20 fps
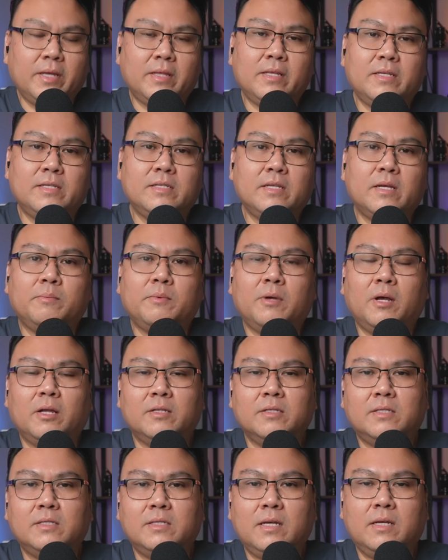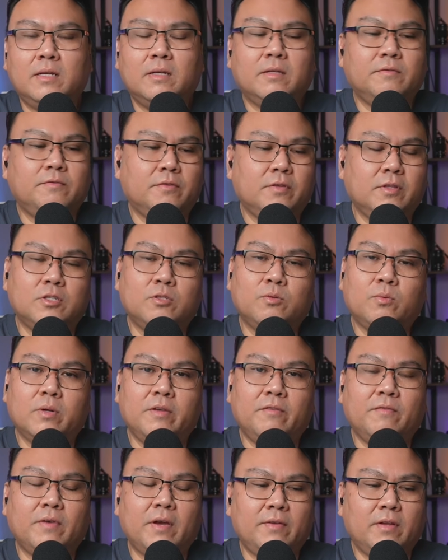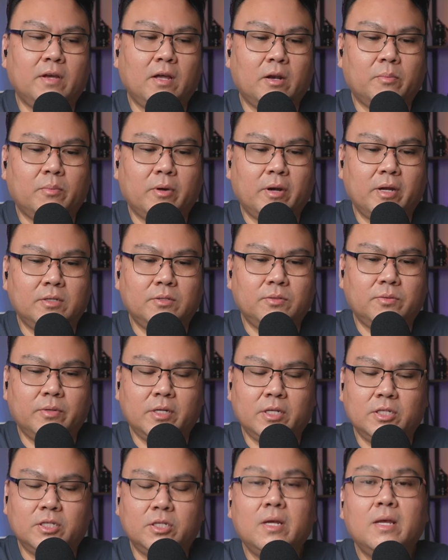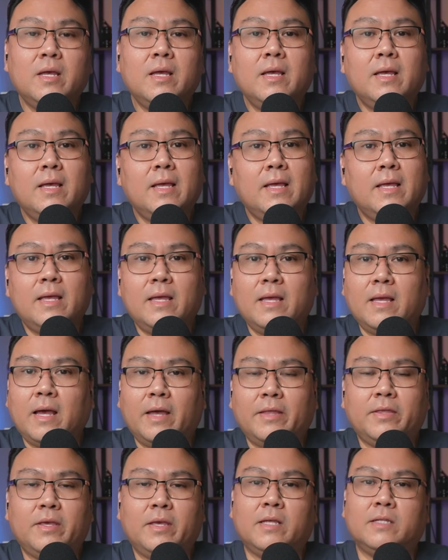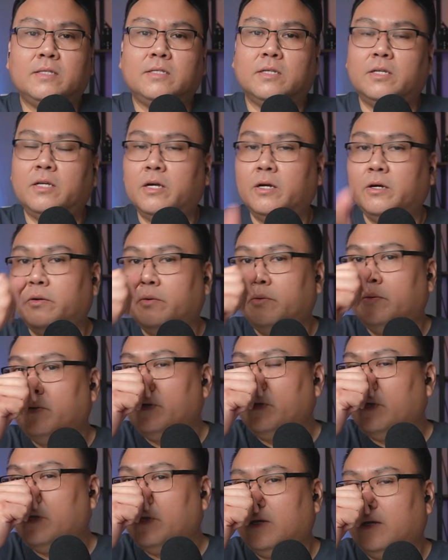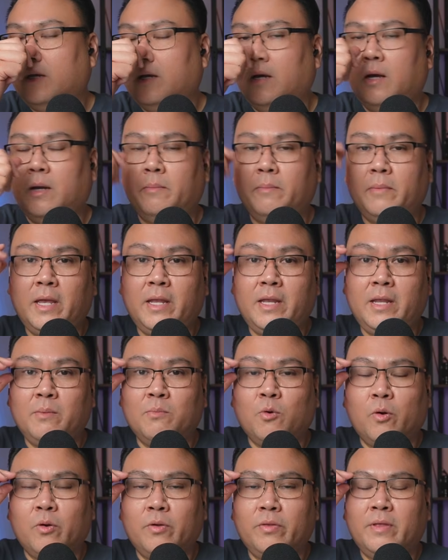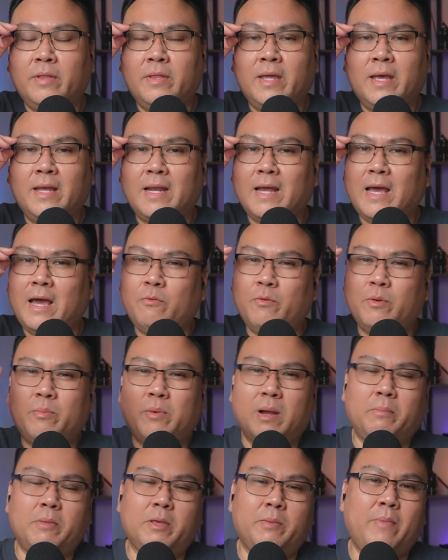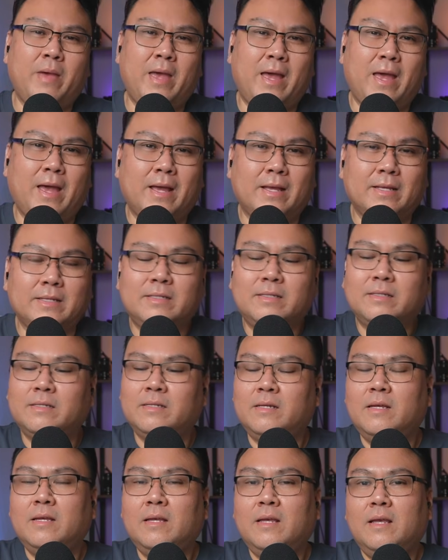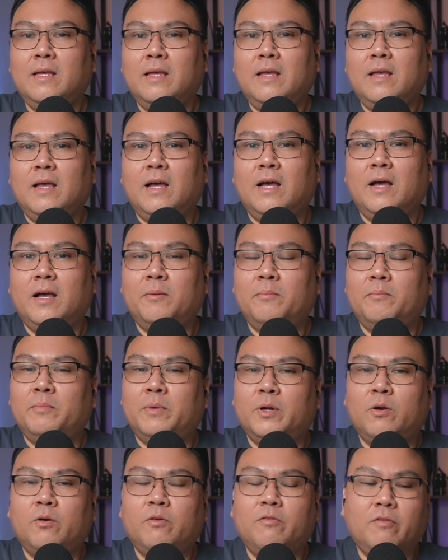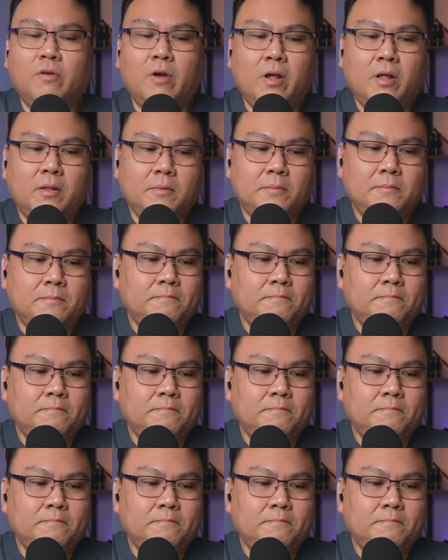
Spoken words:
these up on sale for the $25 price range, I think it's a go. Any more than that, I would probably pass. But overall,